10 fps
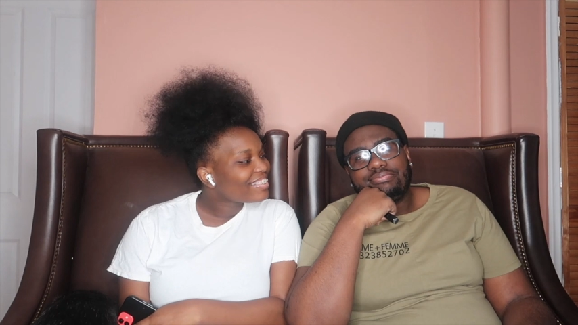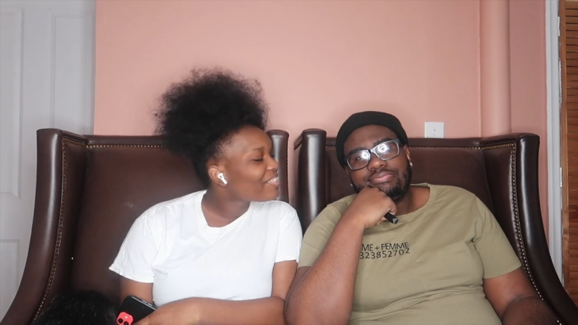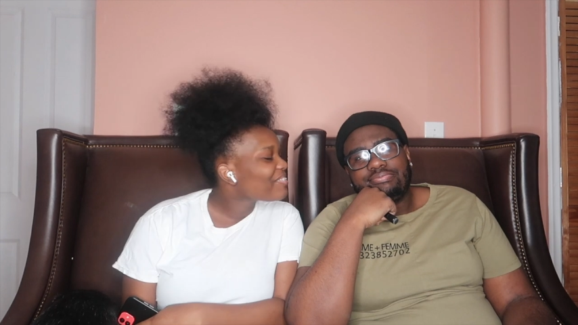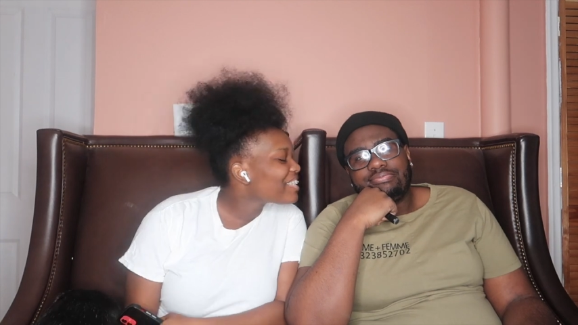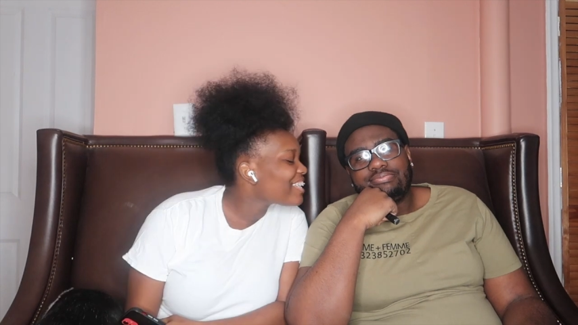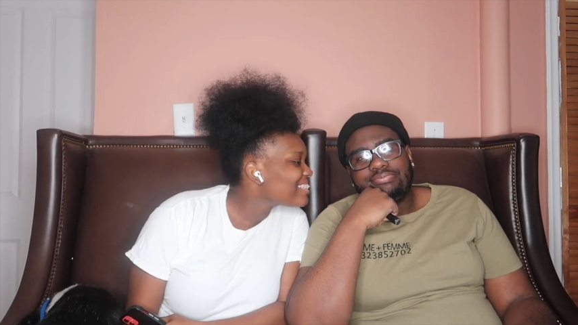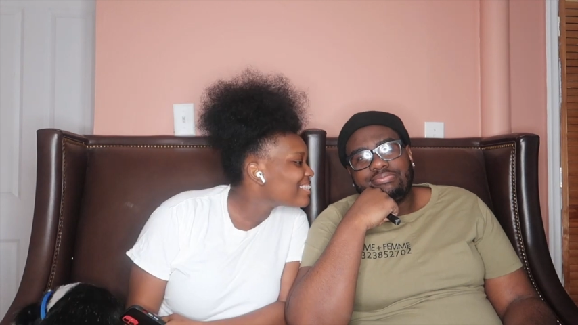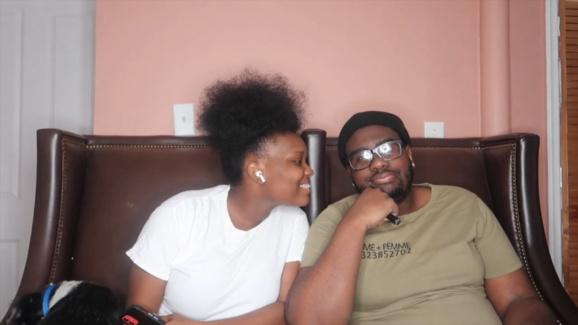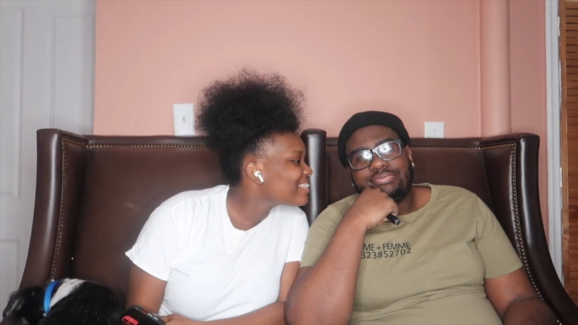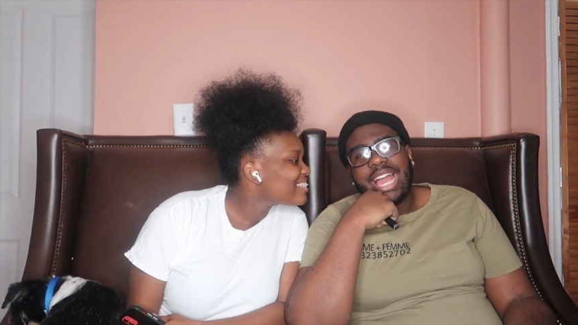Speaker 1: Give me a kiss.
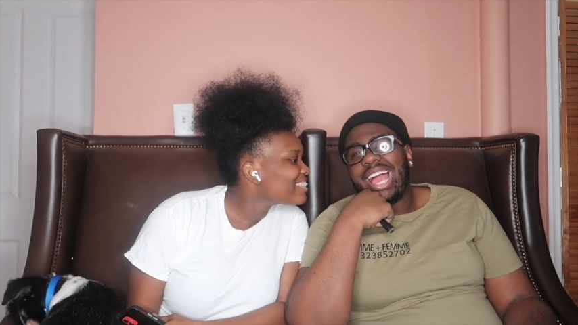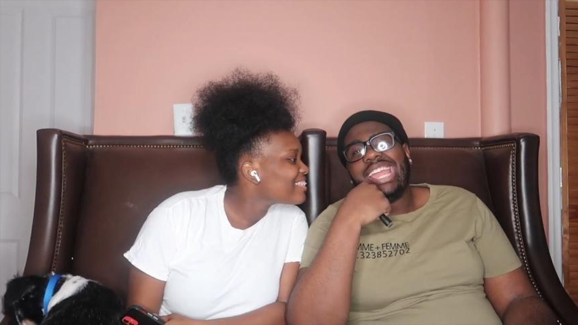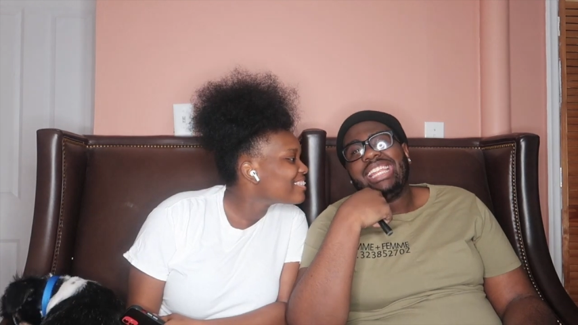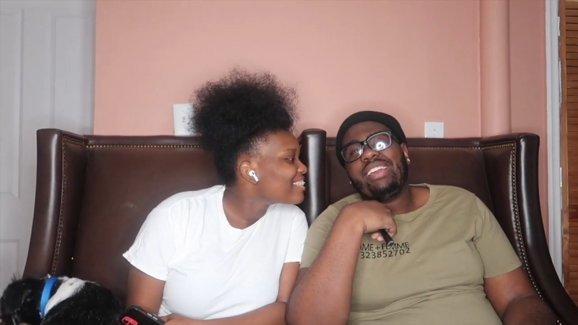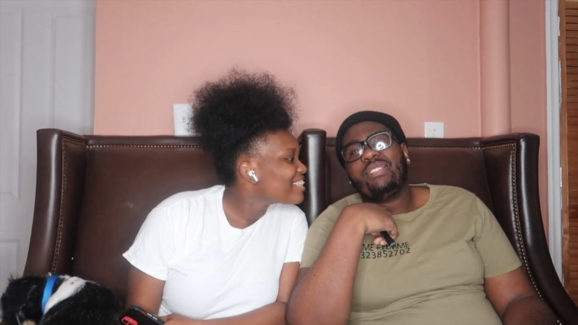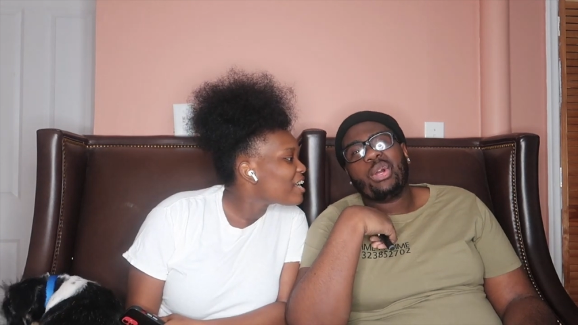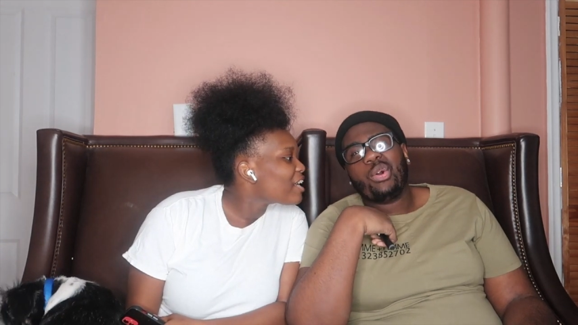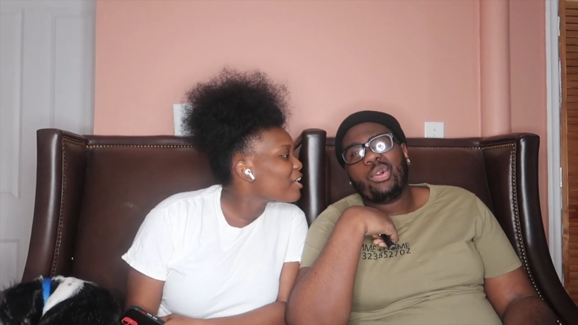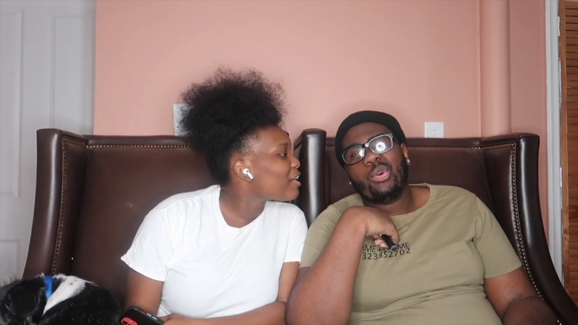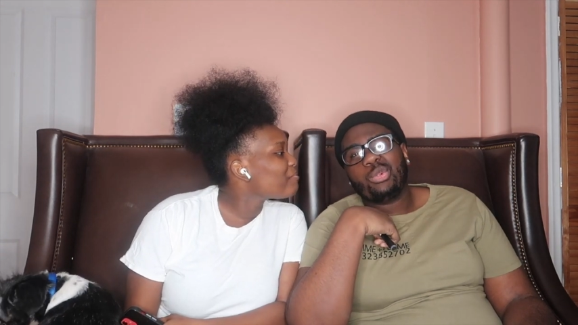I ain't never gonna
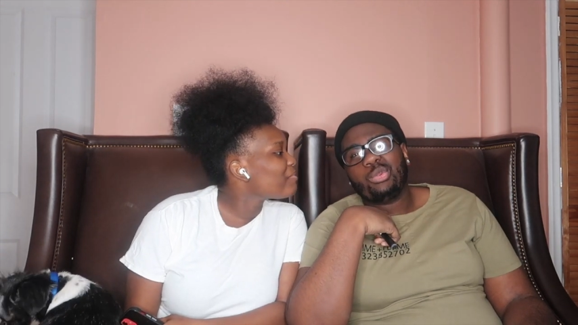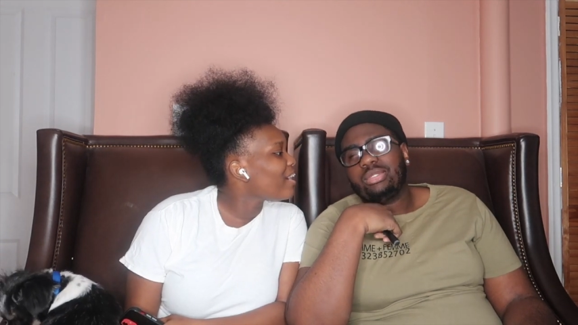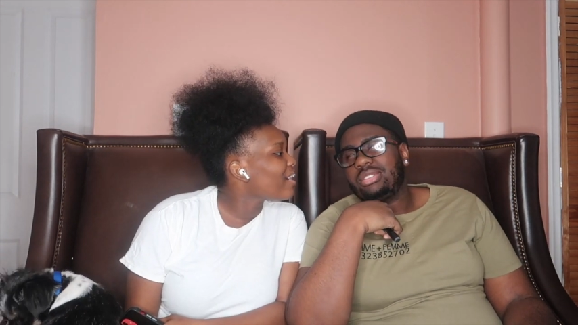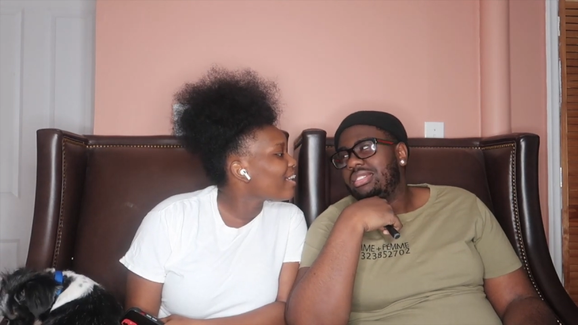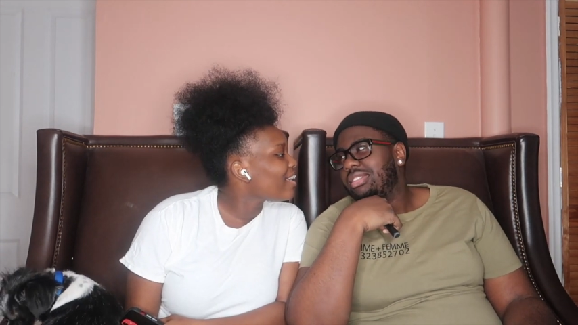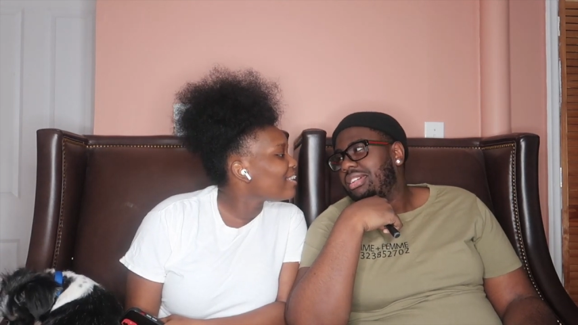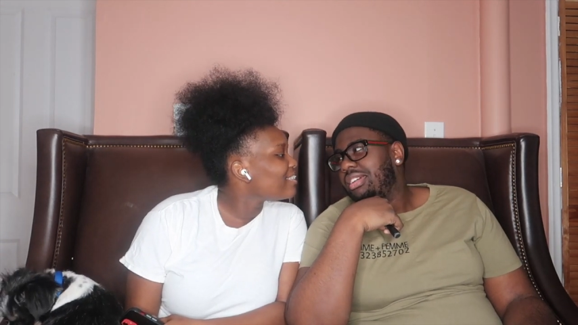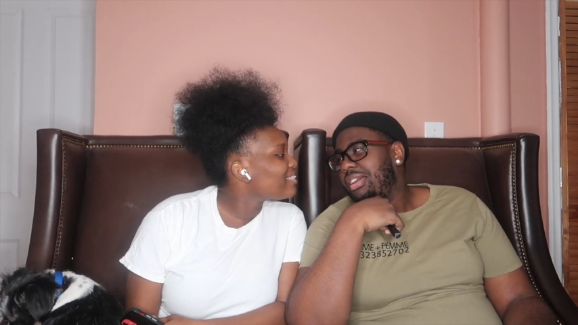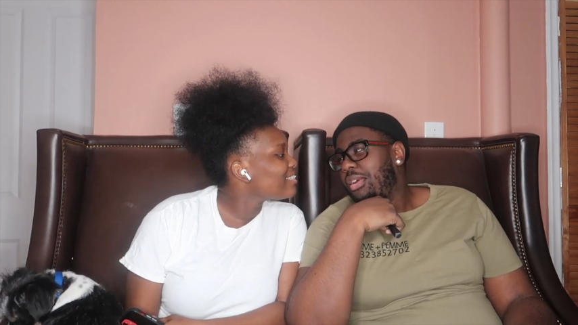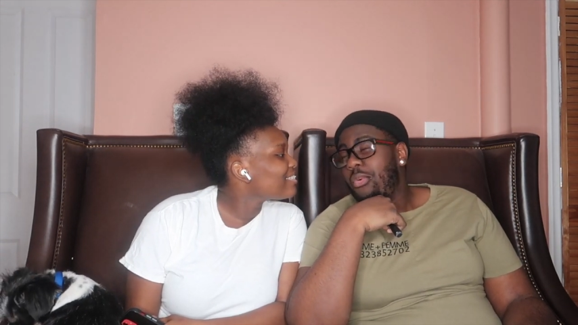give me a kiss.
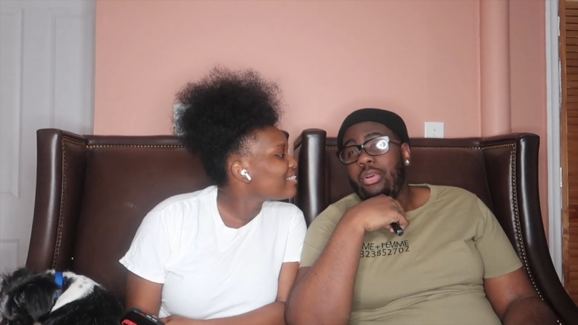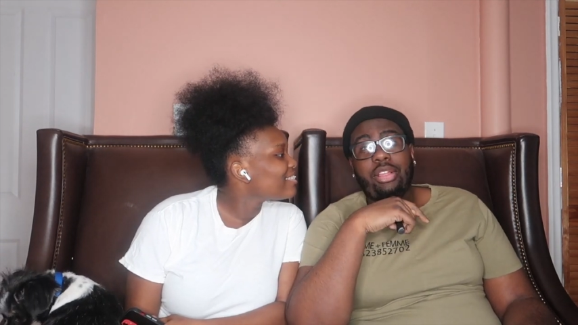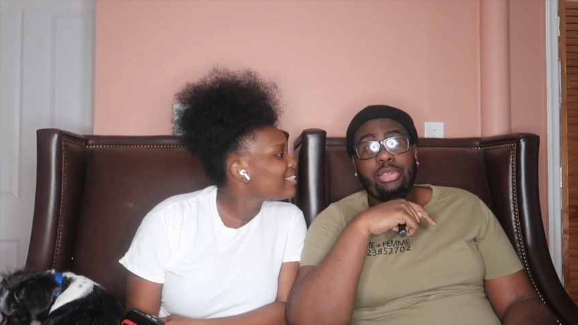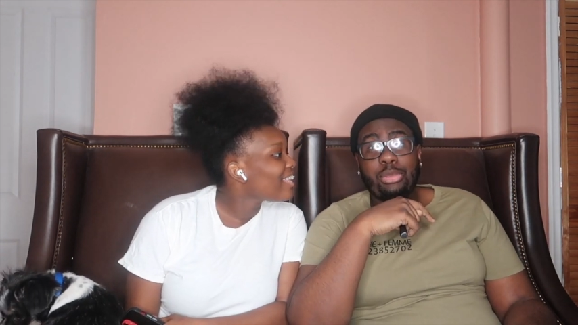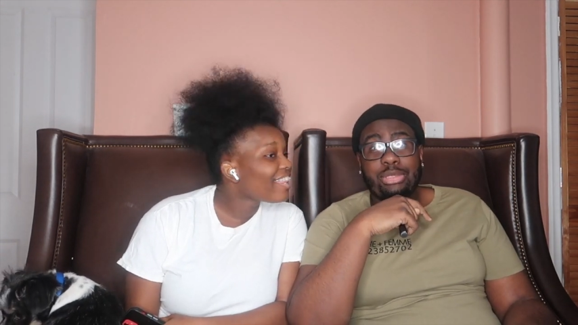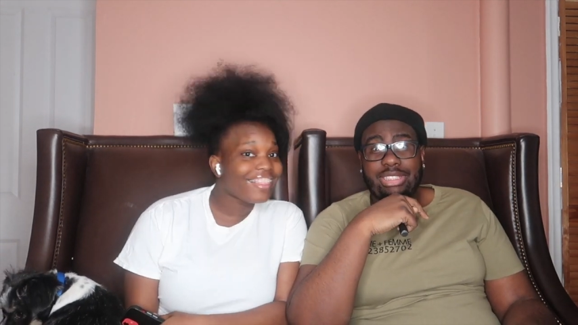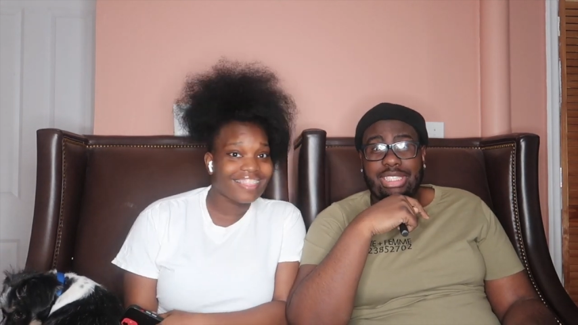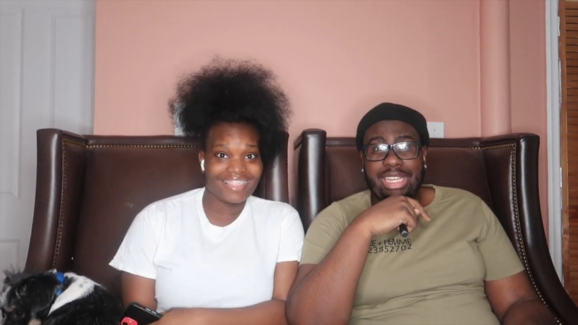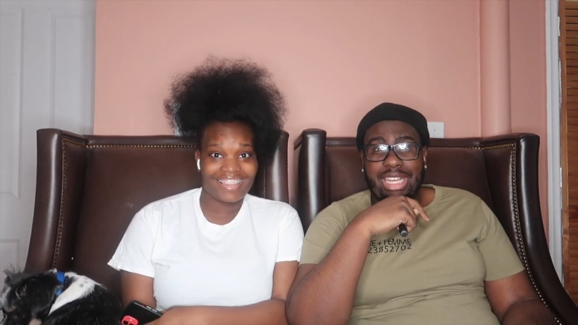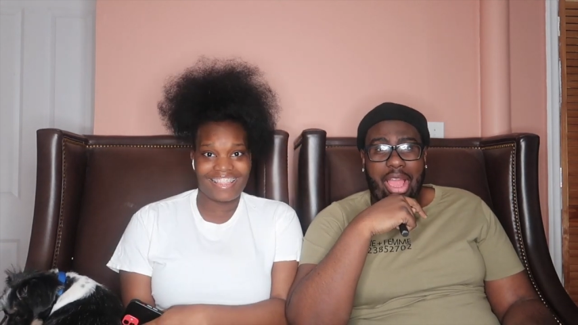You
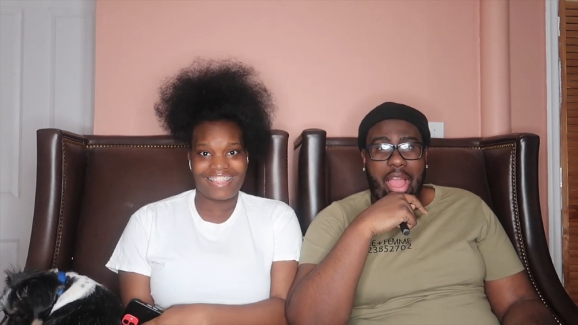see